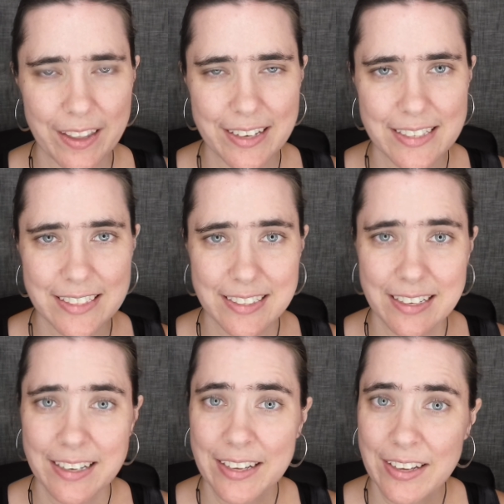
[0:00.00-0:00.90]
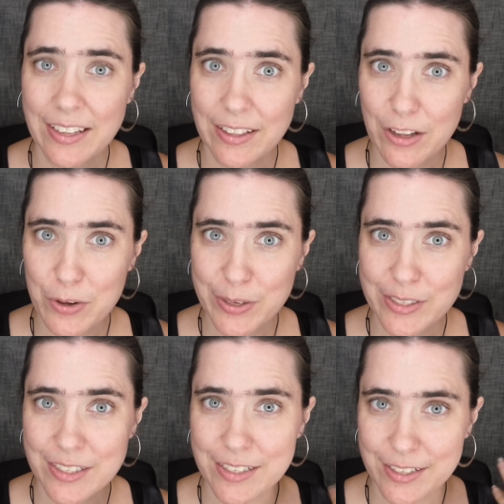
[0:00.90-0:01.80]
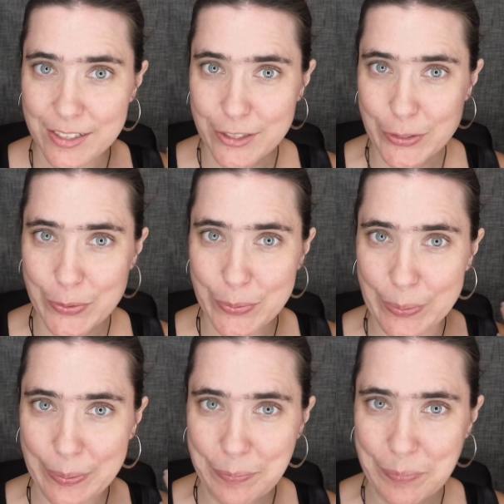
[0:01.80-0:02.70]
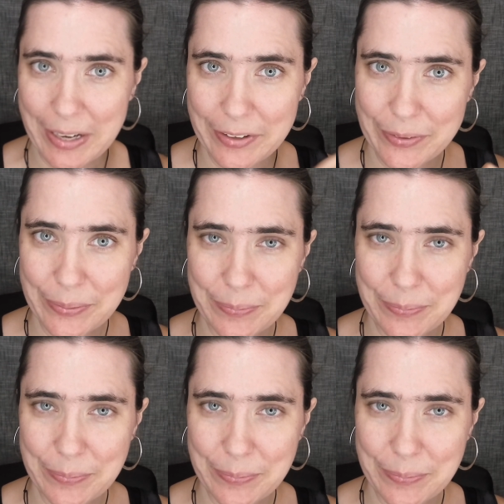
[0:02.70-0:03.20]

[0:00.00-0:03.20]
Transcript: that looks do matter.